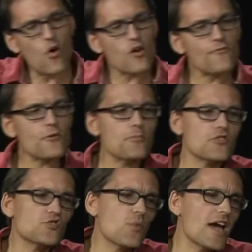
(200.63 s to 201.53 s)
In order for
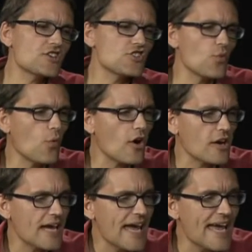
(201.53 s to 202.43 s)
persuasion to
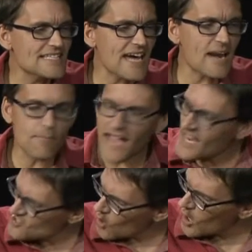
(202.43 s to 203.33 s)
work, it's got to
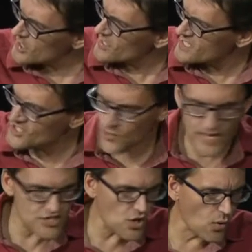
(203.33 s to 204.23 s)
pass all of these
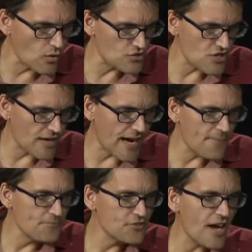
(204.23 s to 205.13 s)
thresholds.
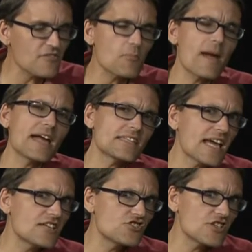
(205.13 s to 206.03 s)
Okay? You have to pay
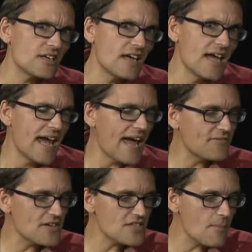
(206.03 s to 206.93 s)
attention.
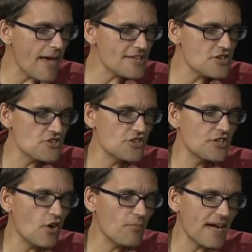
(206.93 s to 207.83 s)
If there's a message
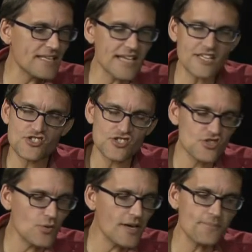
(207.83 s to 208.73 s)
and you don't pay attention
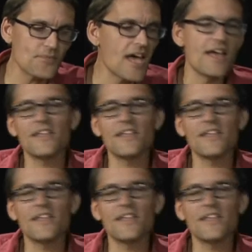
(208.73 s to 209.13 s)
to it,